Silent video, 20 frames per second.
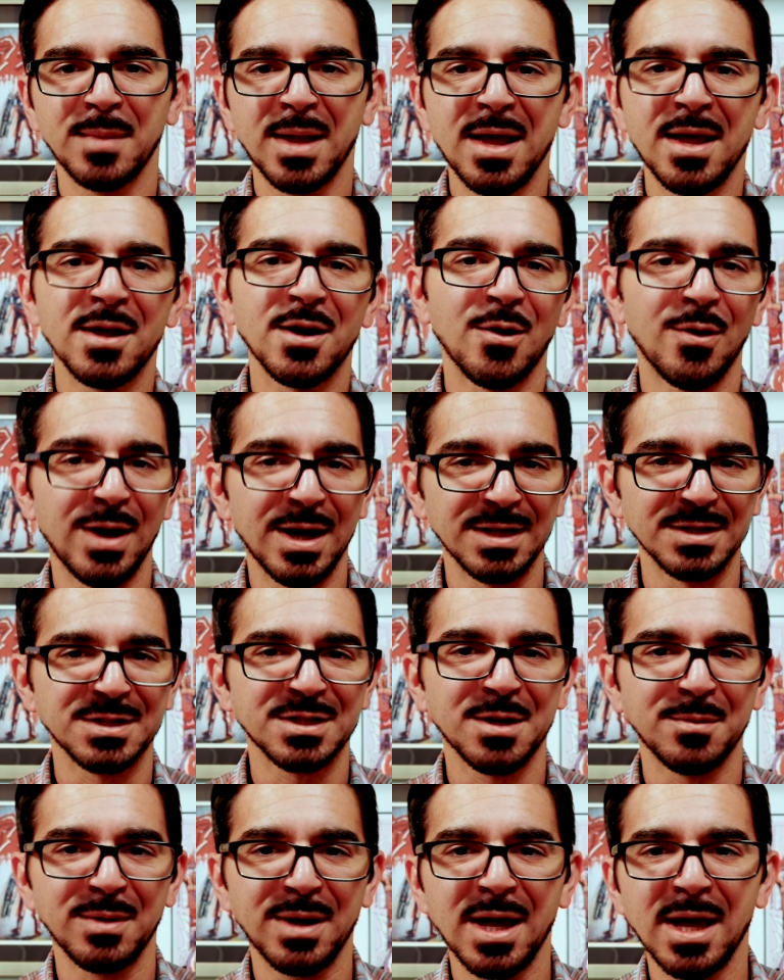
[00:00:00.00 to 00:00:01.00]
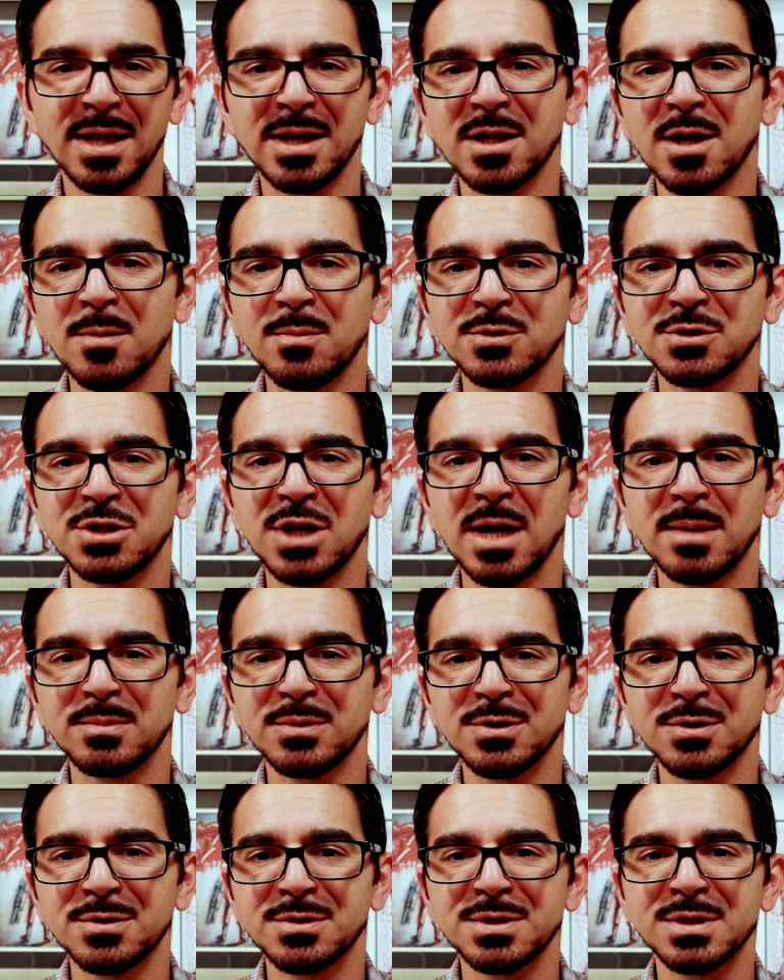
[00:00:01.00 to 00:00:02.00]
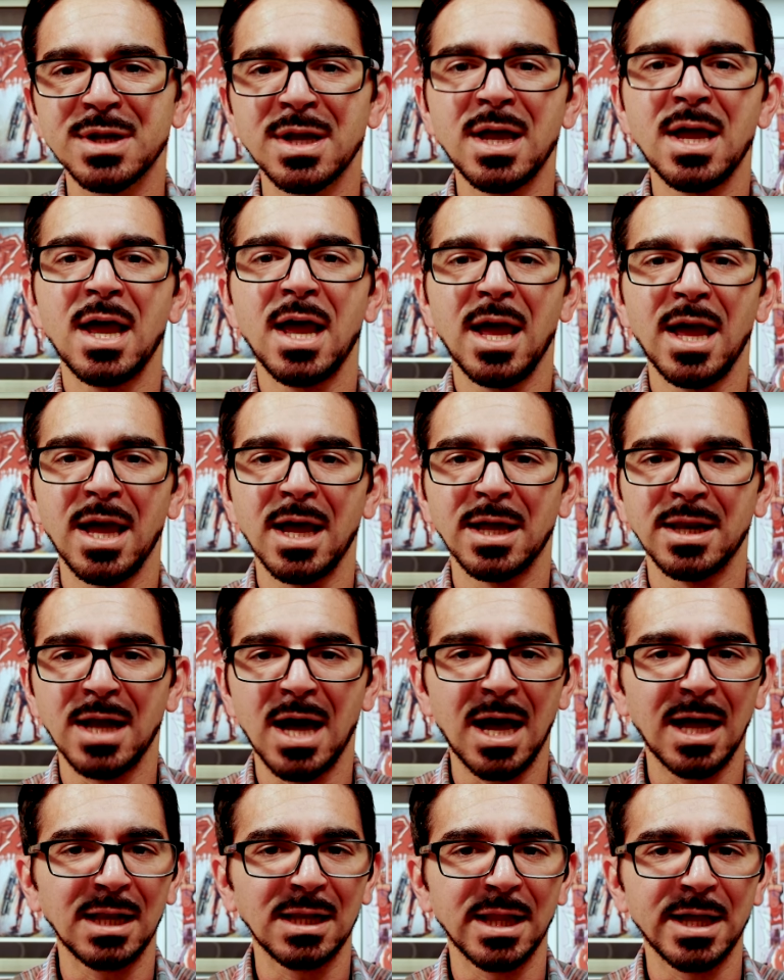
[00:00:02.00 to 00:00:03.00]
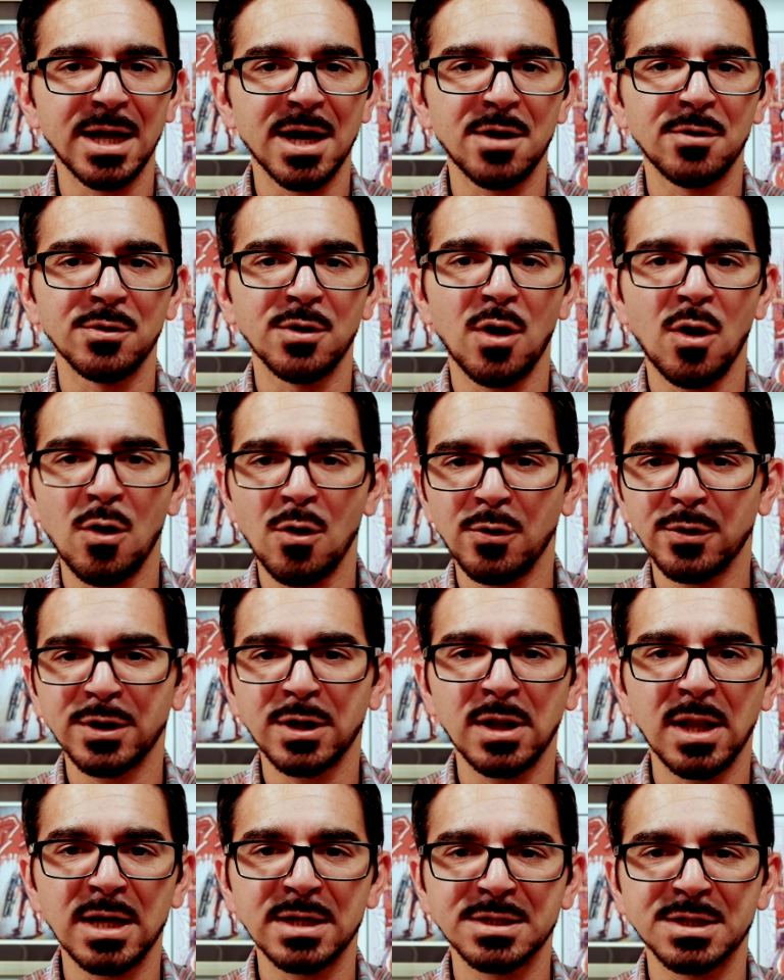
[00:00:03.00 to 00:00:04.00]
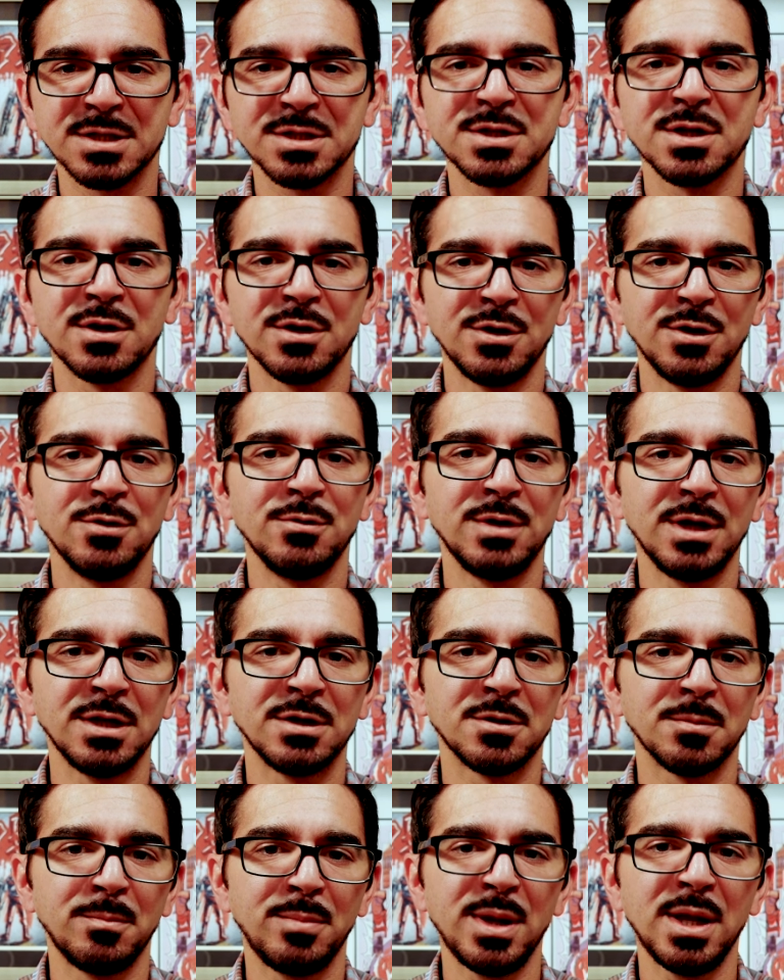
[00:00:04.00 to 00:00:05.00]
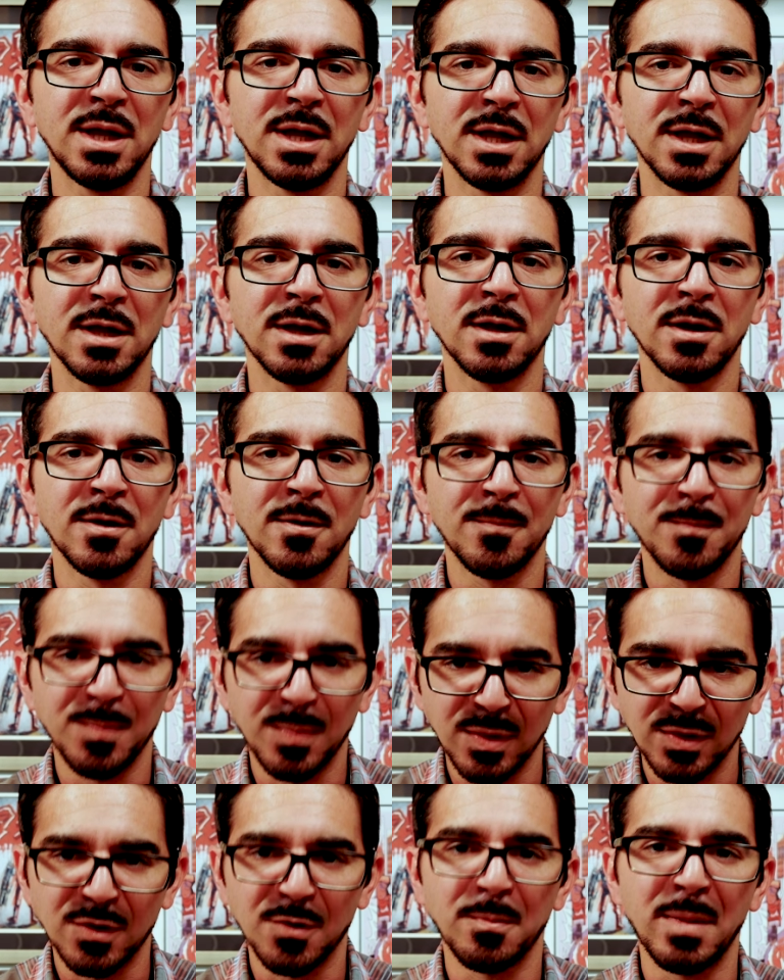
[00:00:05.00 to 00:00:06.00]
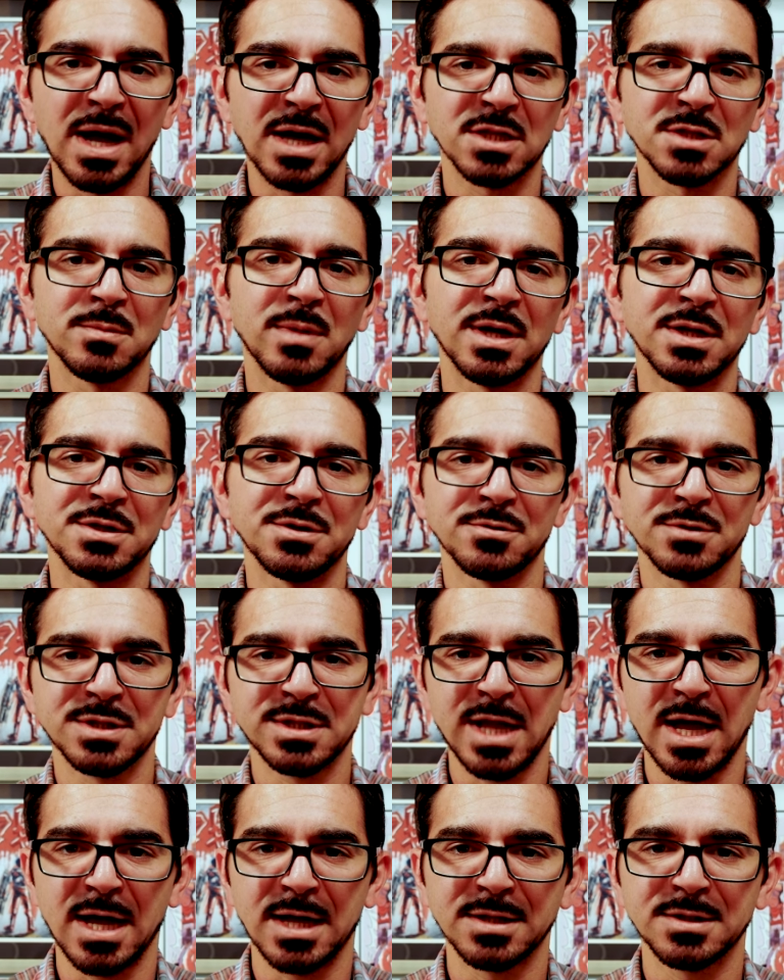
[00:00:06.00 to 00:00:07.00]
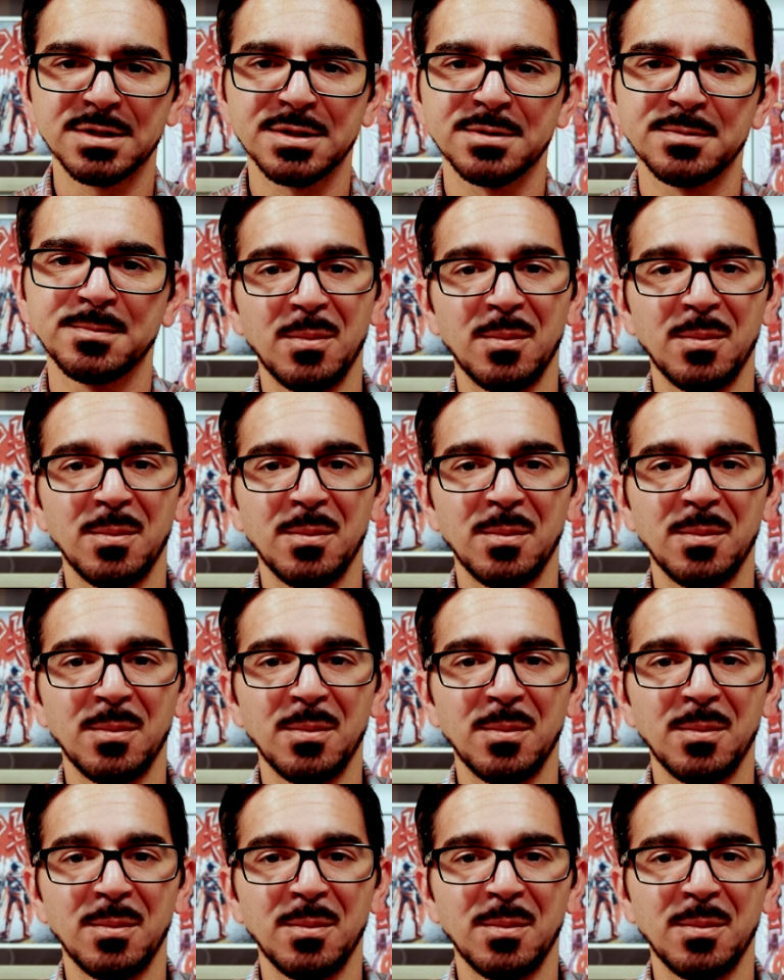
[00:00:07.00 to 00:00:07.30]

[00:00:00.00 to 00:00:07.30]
Go ahead and skip ahead a couple chapters and I lay out all the classes you need to be to maximize your stats.